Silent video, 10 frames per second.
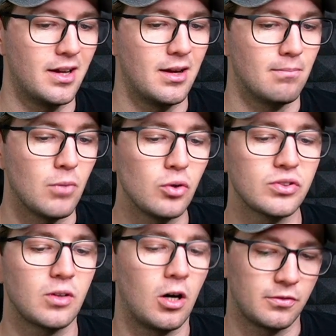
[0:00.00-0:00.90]

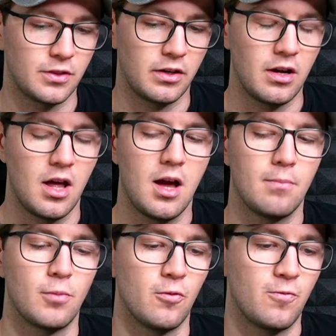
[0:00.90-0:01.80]
Most often,
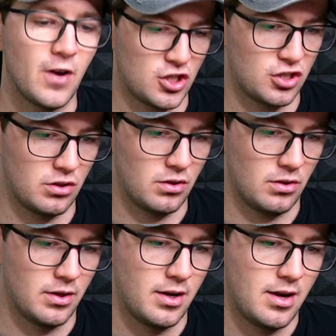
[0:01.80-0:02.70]

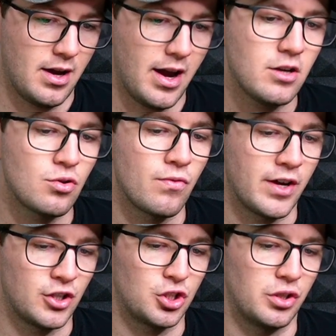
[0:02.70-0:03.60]
professional
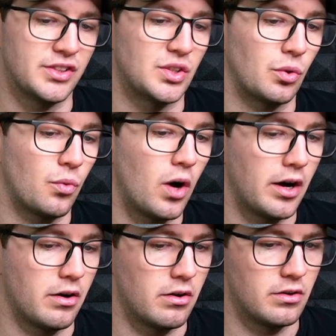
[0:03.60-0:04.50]
intervention is
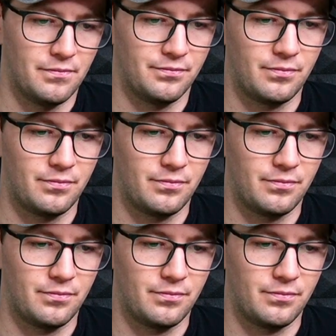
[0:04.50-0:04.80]
required.